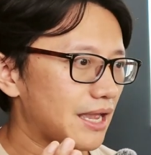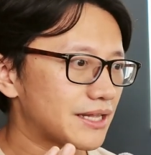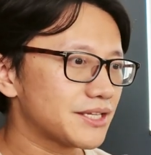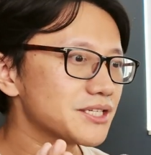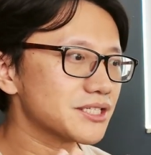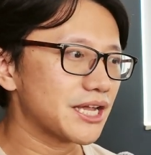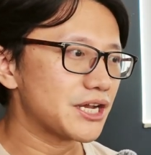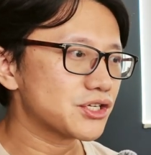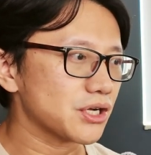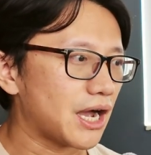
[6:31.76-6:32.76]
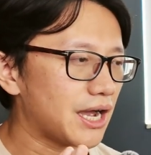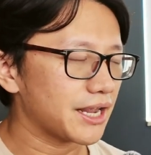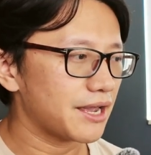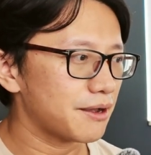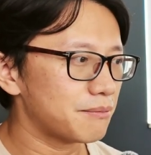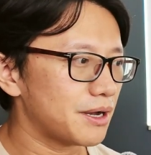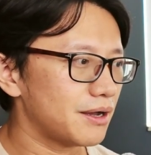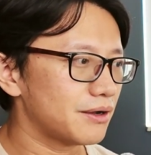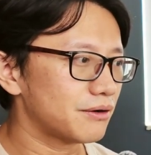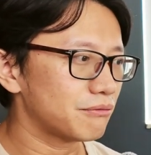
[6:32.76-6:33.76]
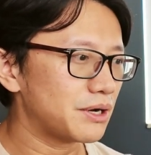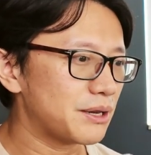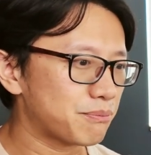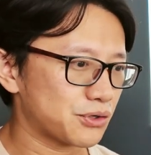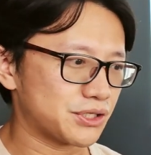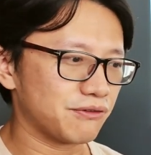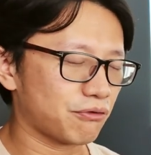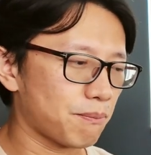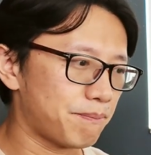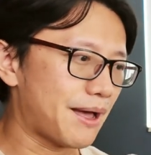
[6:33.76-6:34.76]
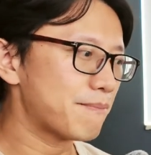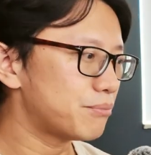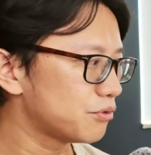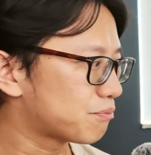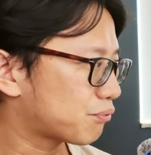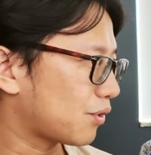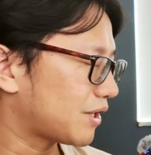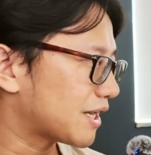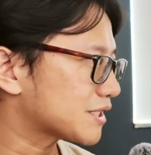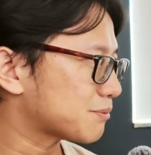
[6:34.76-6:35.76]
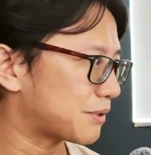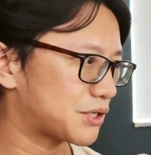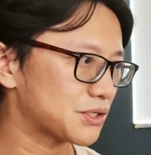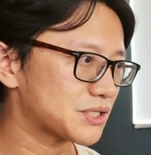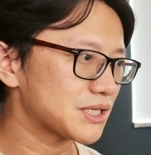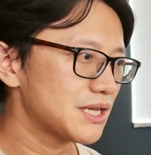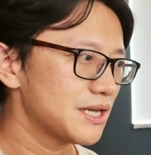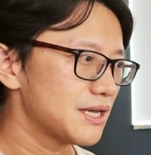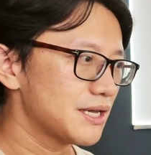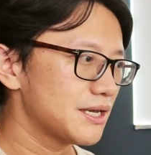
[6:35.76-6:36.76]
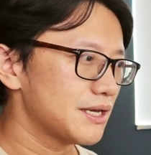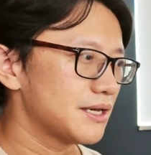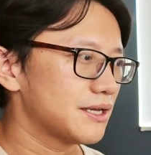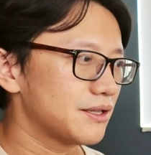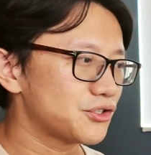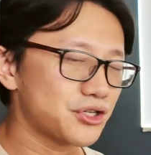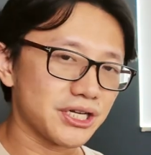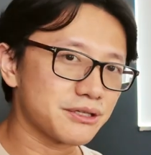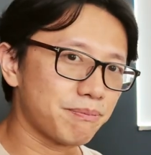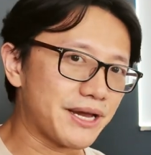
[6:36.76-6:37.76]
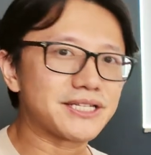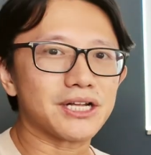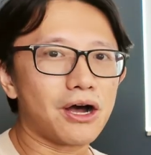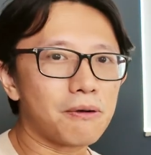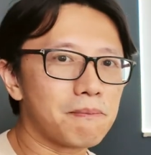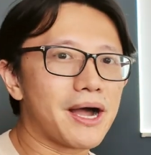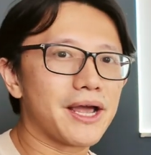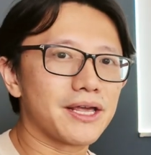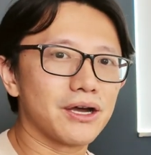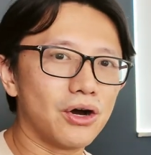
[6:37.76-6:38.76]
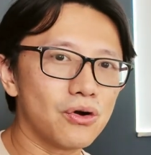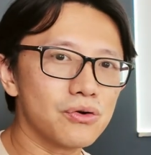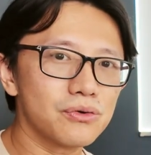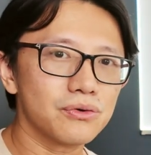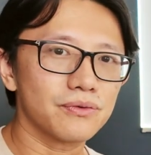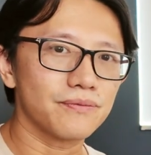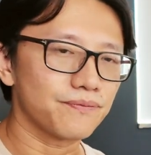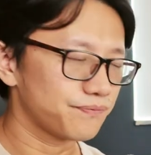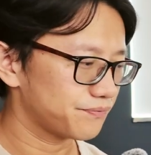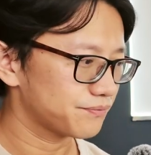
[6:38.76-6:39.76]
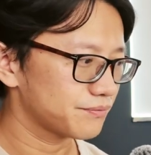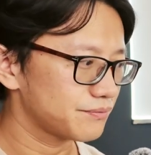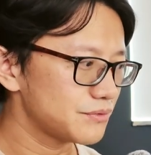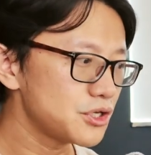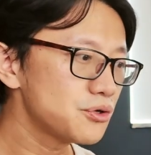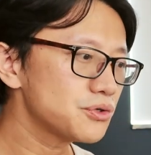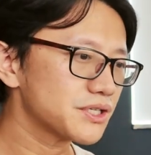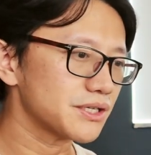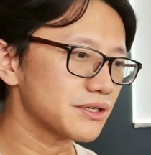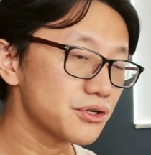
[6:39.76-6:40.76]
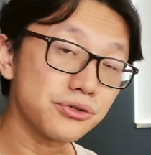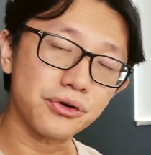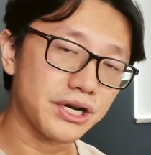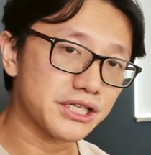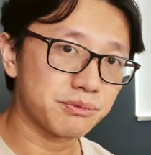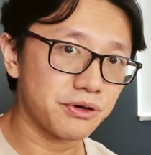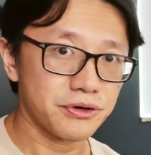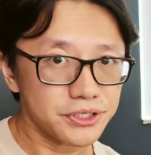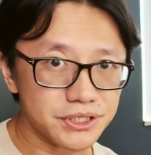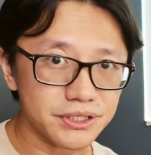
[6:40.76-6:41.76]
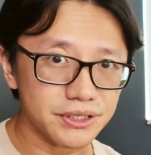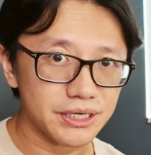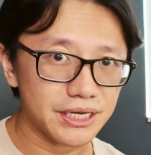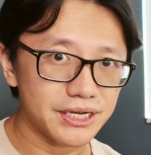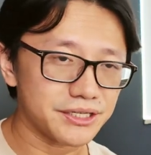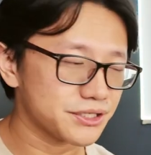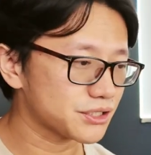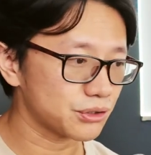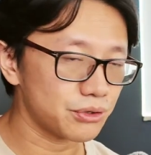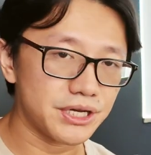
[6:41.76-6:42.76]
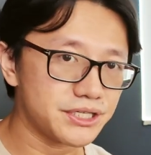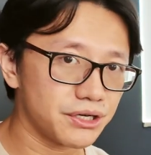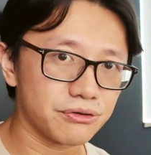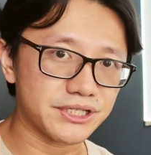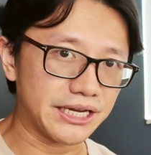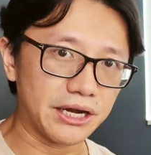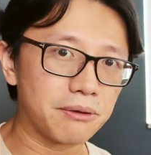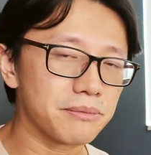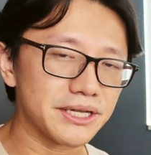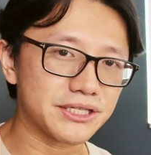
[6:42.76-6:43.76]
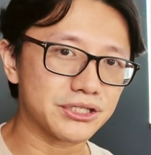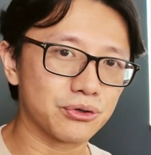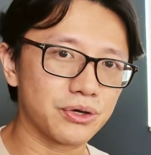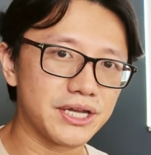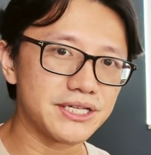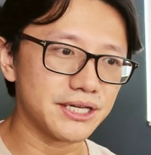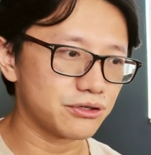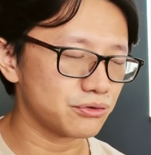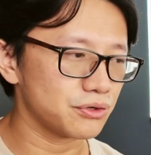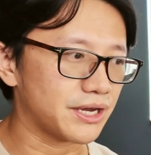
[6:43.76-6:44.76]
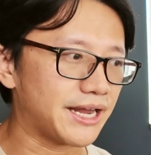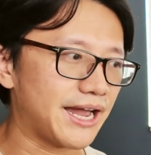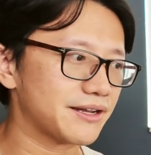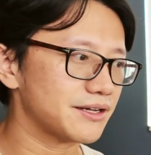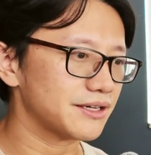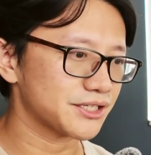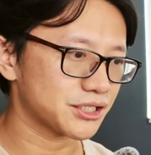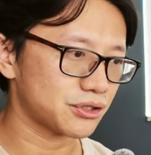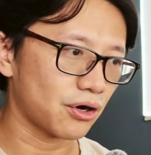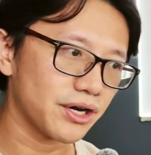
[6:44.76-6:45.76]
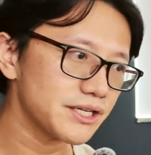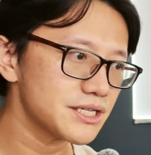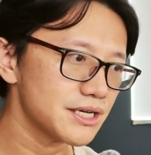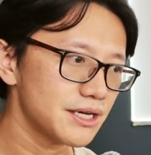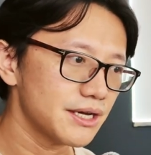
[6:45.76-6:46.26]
at this stage, I am really pushing for Bambu products because just based on my own user experience, it is so easy to set up. It's so easy to get started.